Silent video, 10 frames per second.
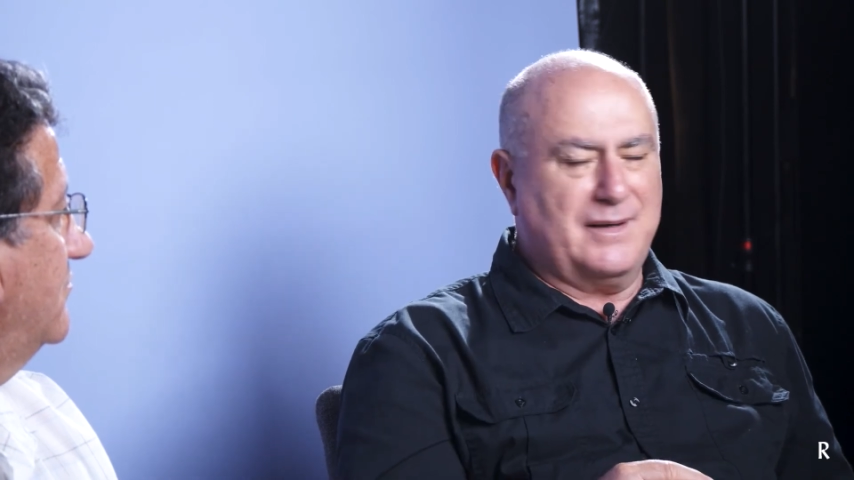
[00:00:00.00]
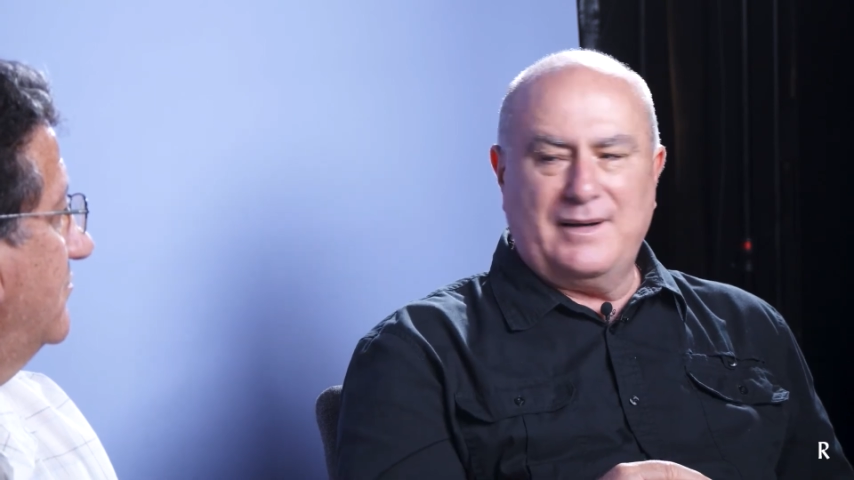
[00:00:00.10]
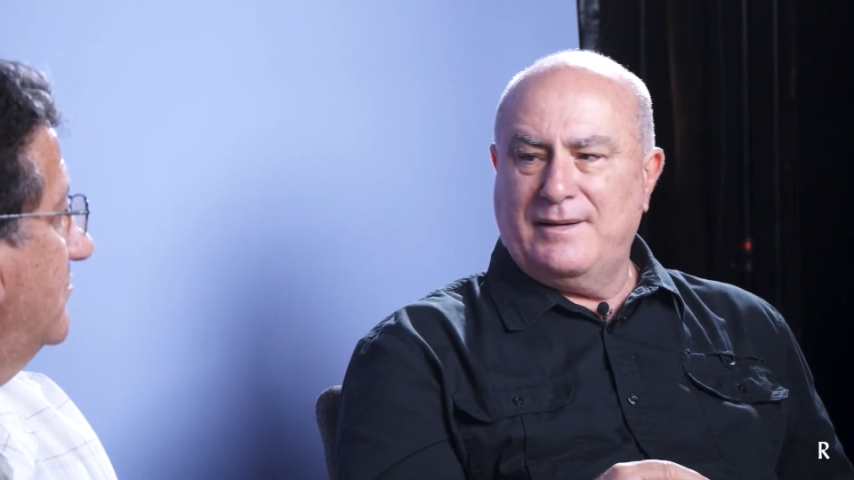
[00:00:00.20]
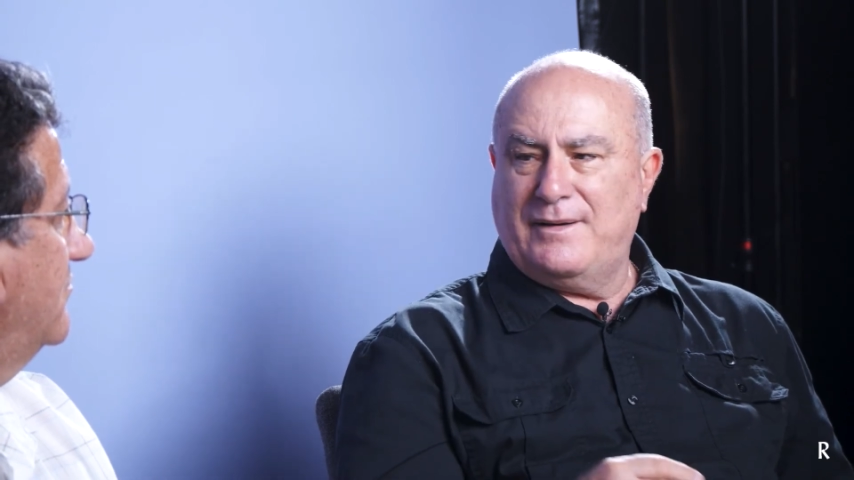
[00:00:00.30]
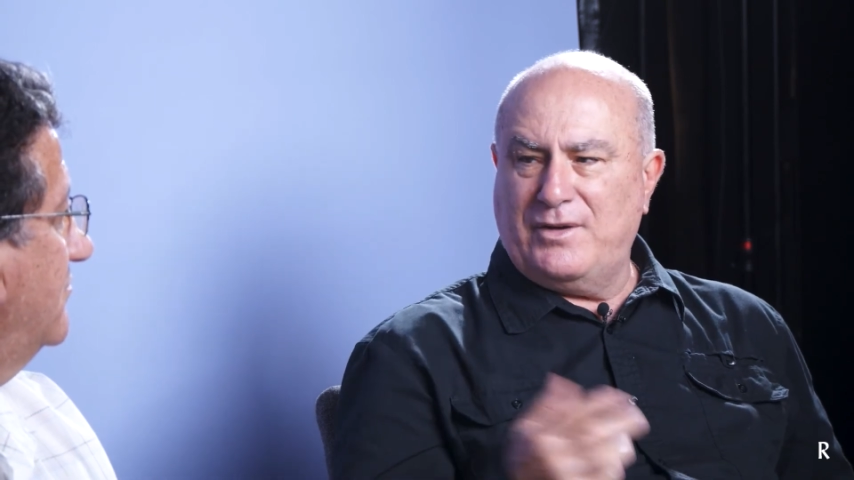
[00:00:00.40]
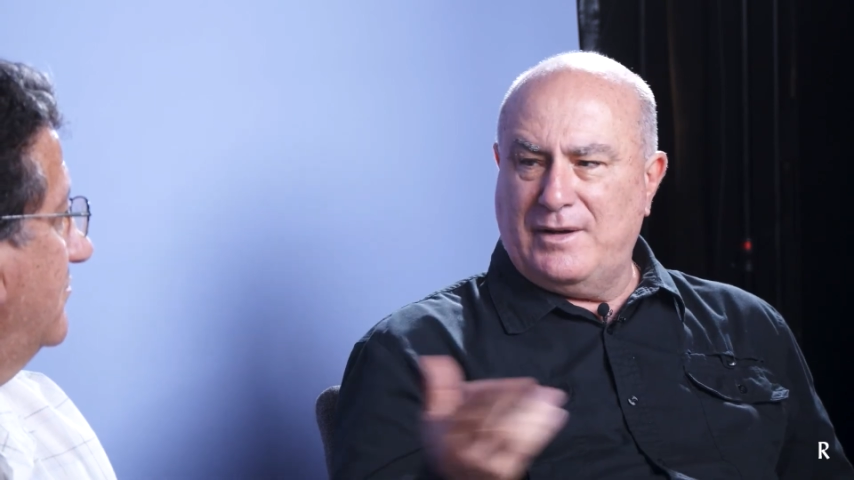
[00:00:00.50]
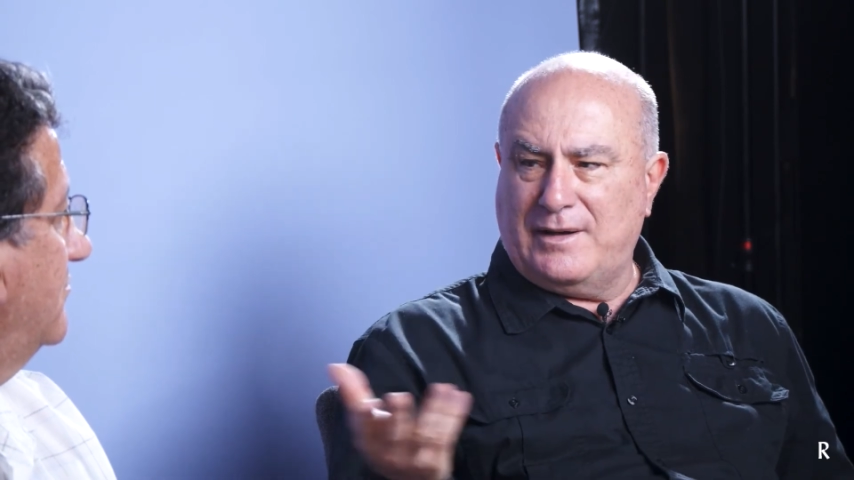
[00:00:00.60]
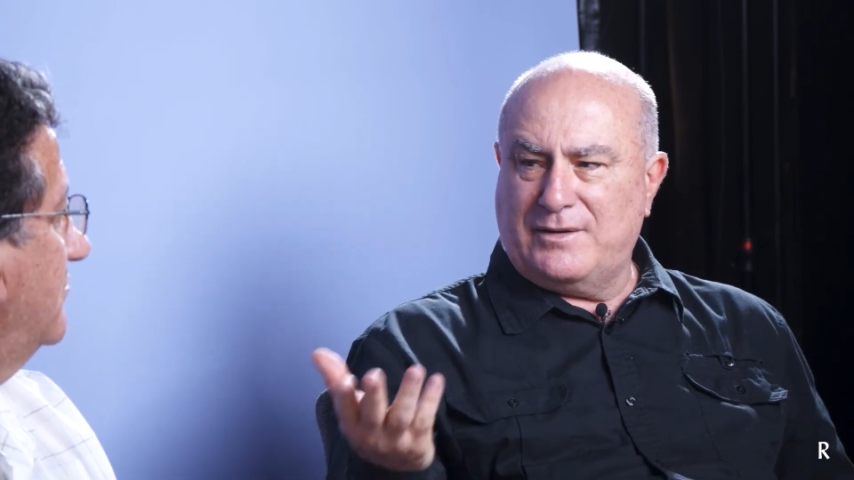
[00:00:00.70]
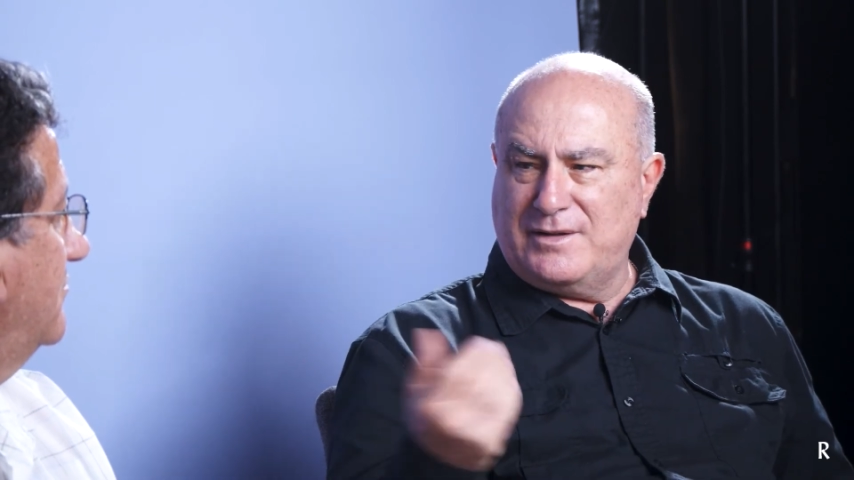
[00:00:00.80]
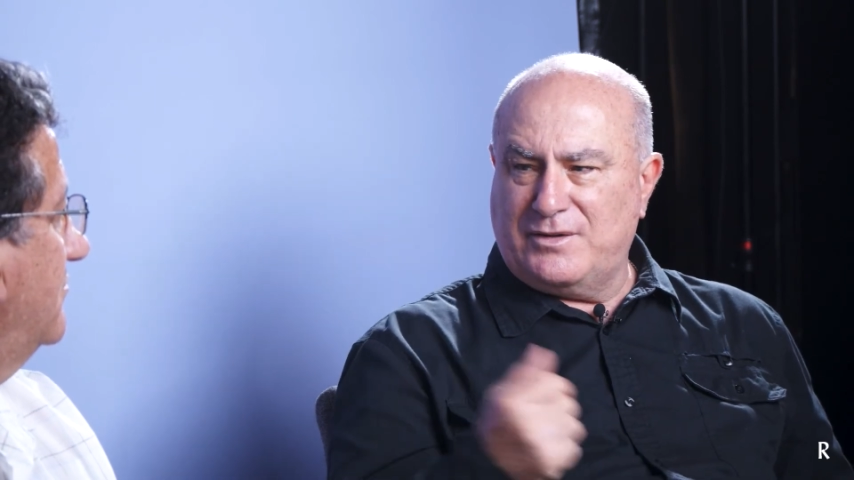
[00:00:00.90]
You know, have you
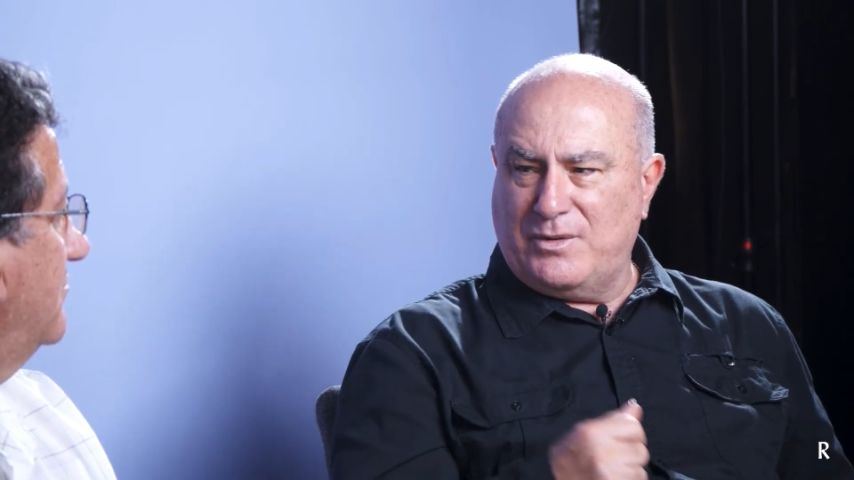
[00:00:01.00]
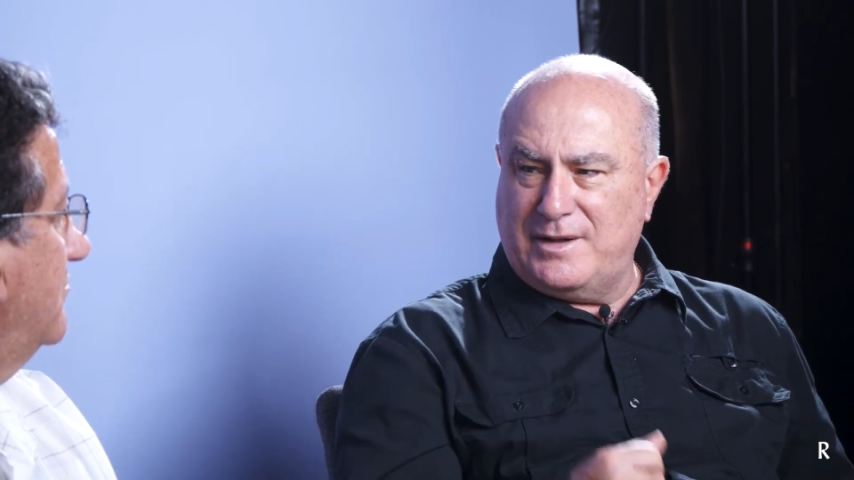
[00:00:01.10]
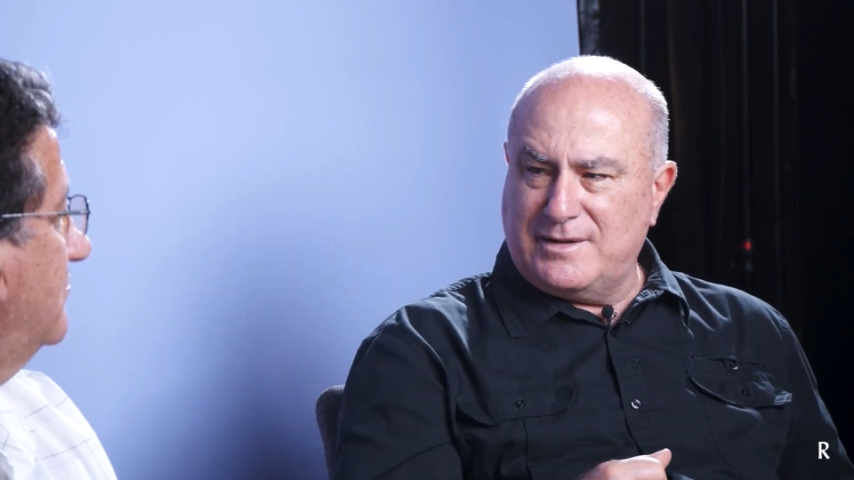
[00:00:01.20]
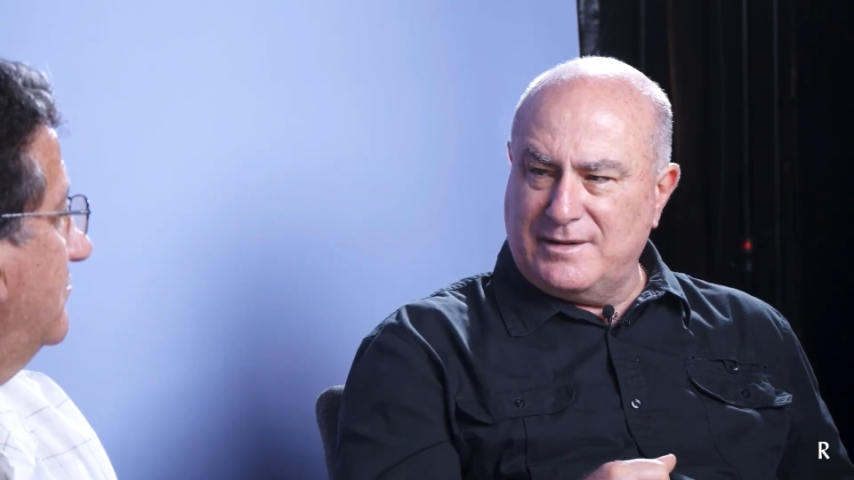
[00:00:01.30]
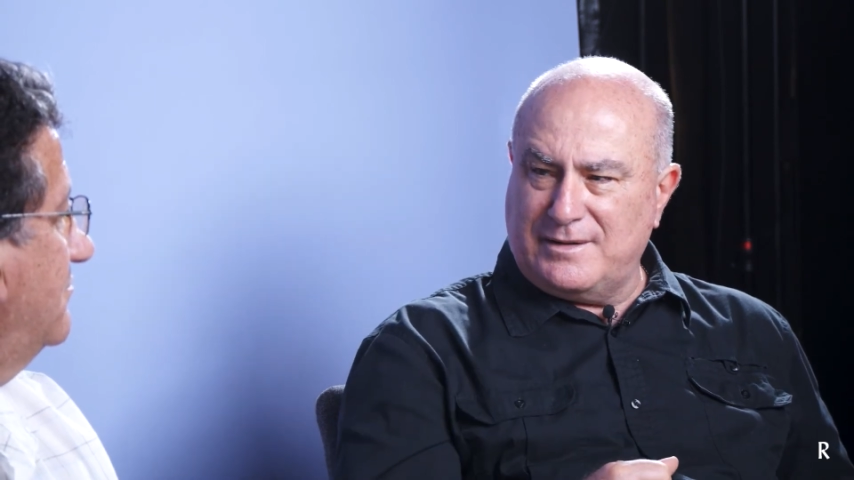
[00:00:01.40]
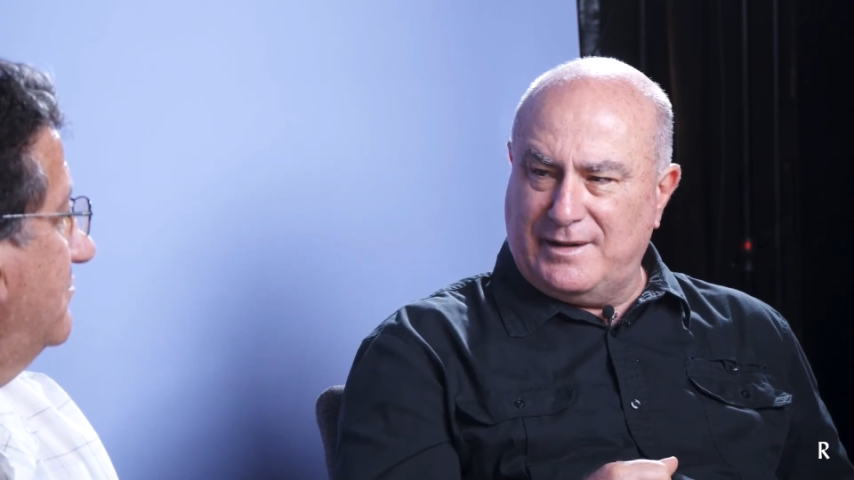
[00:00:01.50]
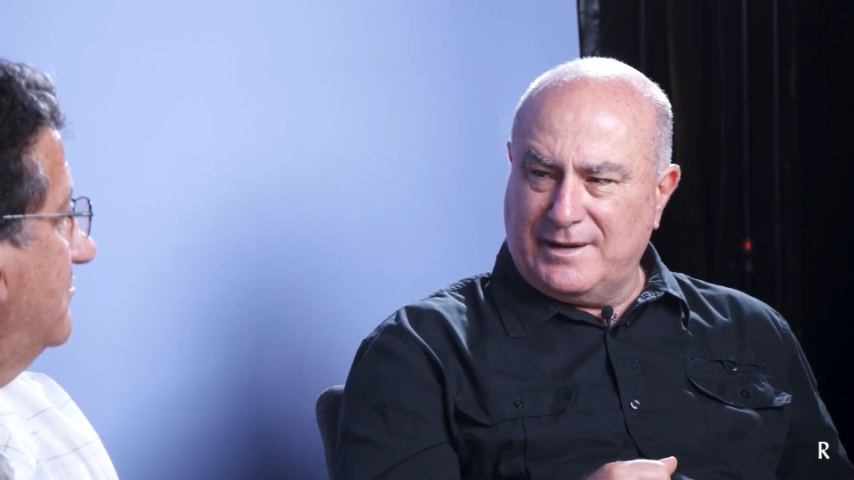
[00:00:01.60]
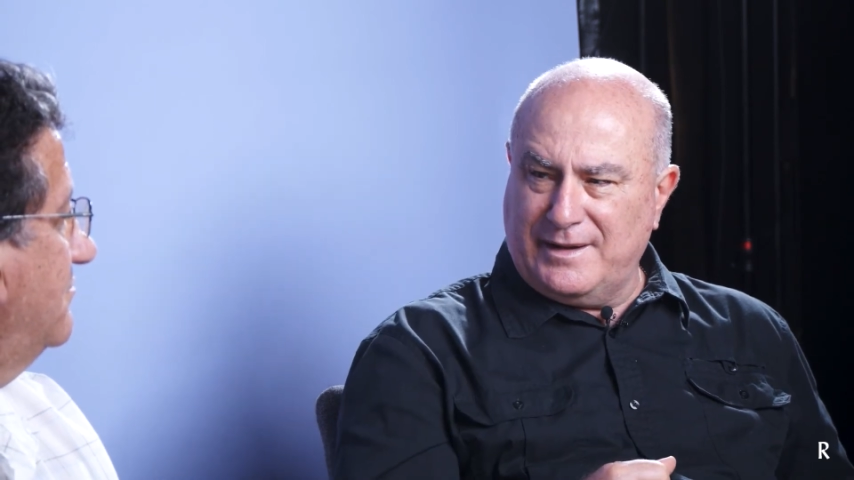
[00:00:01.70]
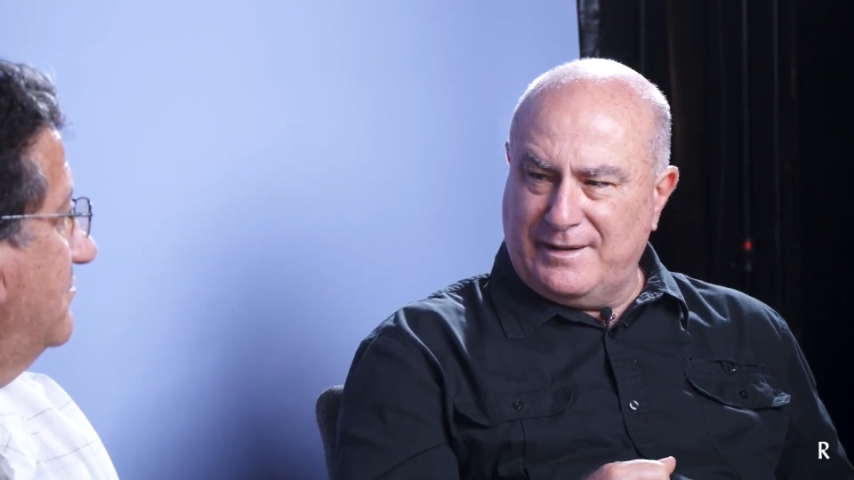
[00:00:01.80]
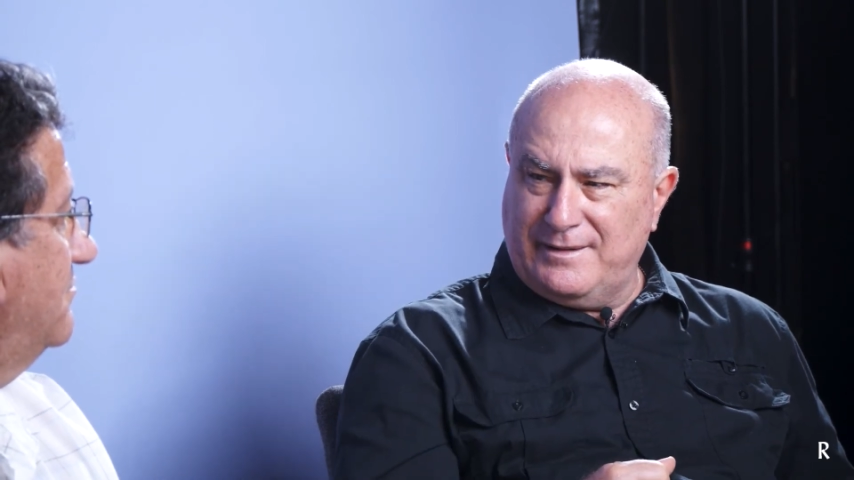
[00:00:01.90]
had situations
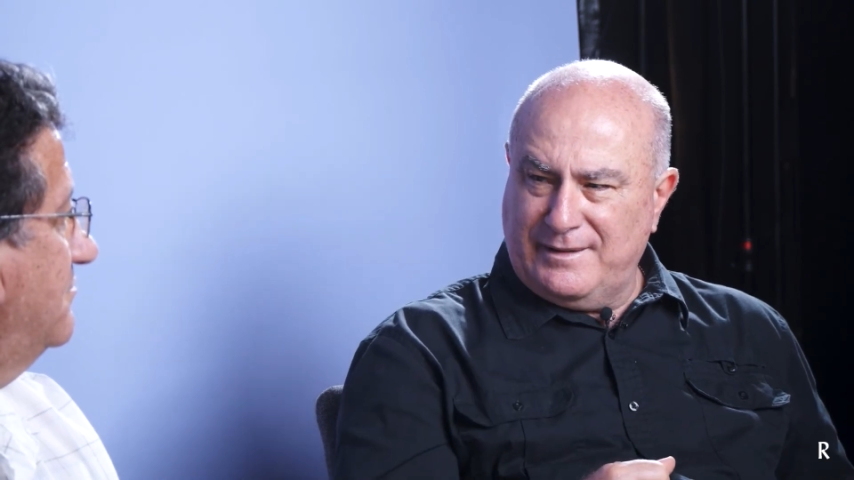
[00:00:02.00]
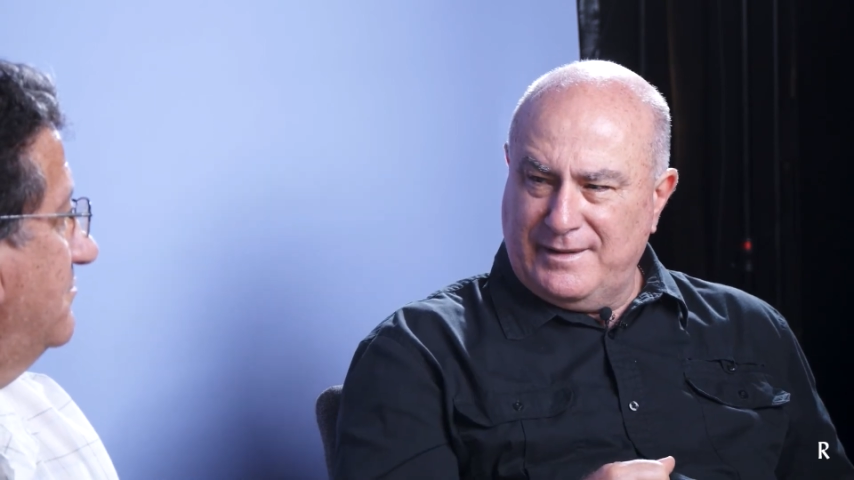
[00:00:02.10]
like that